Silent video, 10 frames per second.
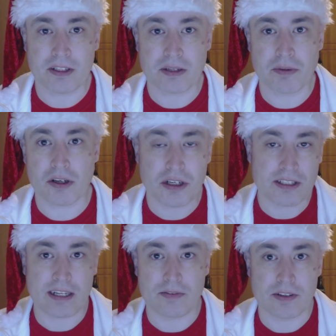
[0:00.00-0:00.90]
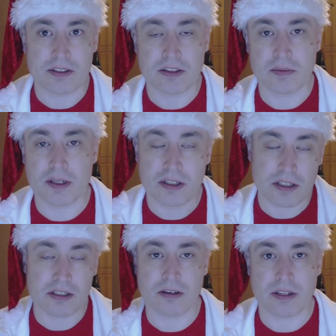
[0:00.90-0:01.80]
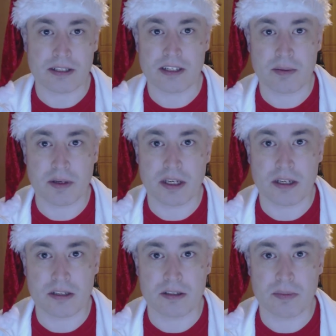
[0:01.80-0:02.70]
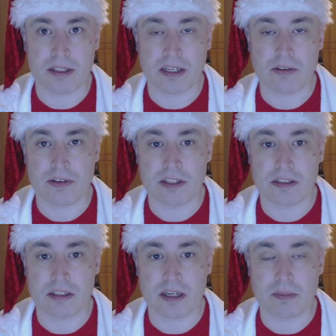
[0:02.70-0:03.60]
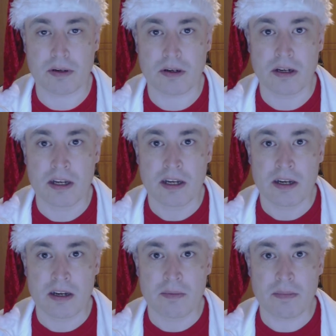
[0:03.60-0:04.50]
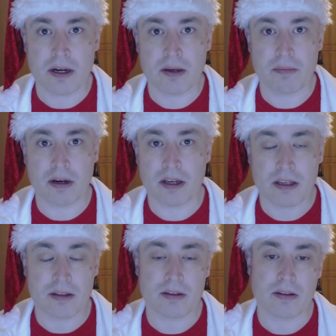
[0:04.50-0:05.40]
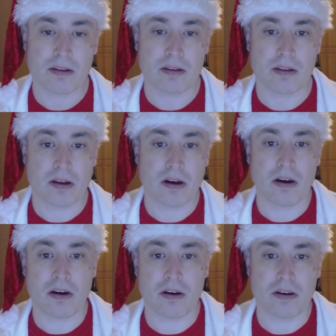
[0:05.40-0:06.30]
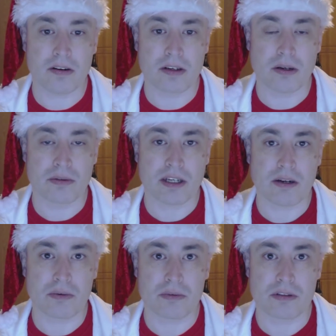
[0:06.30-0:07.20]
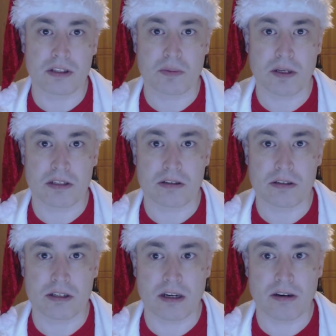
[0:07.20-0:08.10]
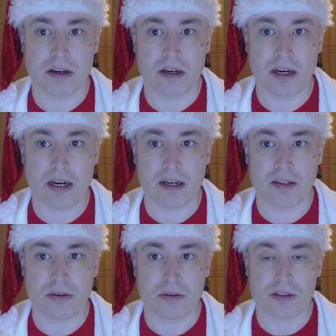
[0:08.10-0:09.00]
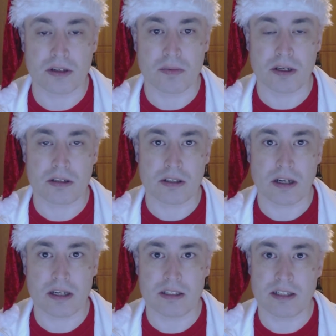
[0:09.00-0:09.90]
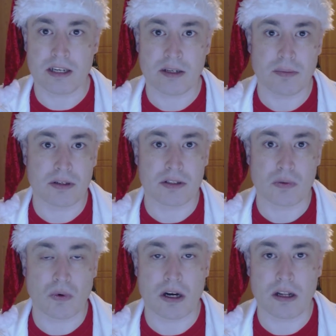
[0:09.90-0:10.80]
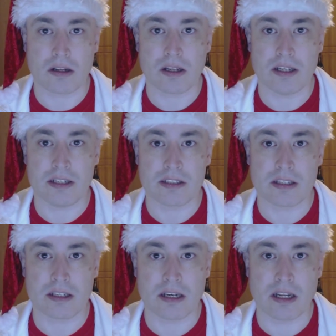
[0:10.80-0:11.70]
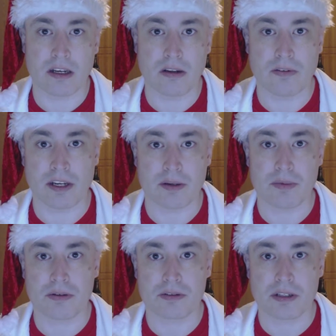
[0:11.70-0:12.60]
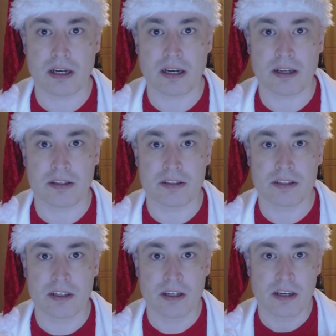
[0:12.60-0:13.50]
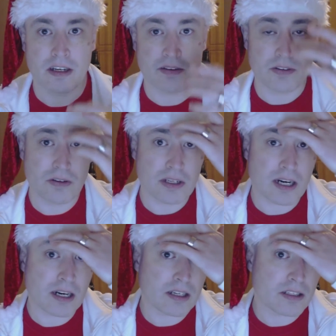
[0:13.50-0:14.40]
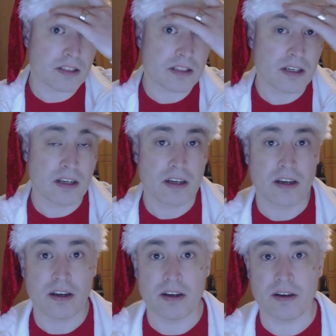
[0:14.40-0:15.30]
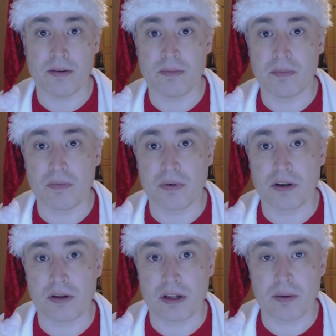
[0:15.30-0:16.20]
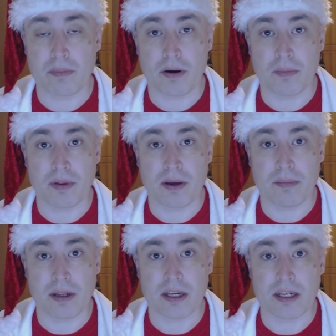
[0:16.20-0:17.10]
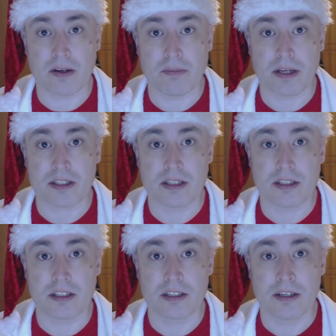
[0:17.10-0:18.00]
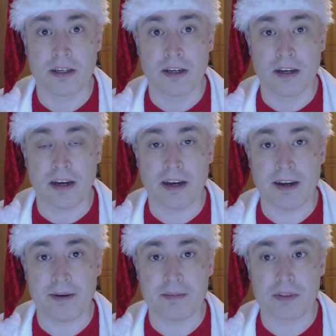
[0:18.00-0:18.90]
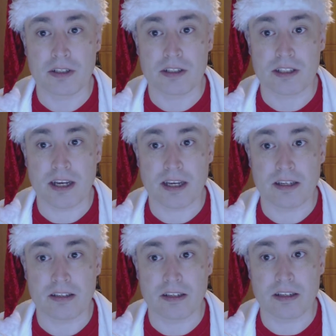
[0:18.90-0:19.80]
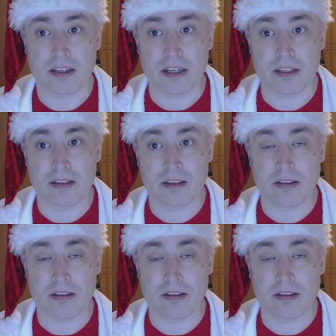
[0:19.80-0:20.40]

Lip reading: which I'm not going to delve into because it's not that time of year to be delving into that. But my heart goes out to Spencer and Sarah, and also because it's an animal as well, and it's like, I love animals. And if you guys want to, like, pop them, like, a little message, just saying, like,